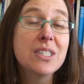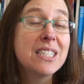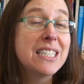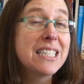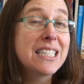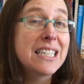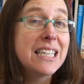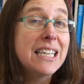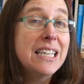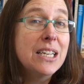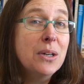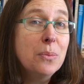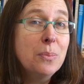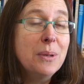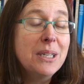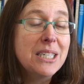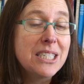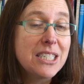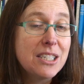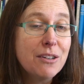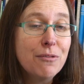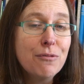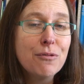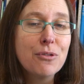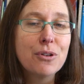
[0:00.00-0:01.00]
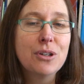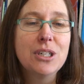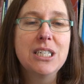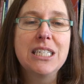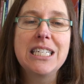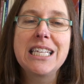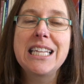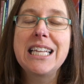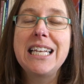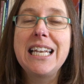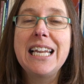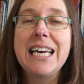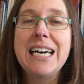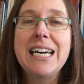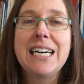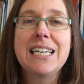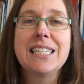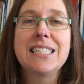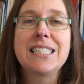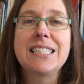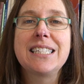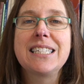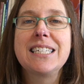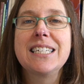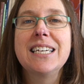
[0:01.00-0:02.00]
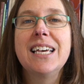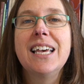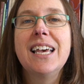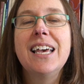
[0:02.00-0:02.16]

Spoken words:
is a little bit different to the last,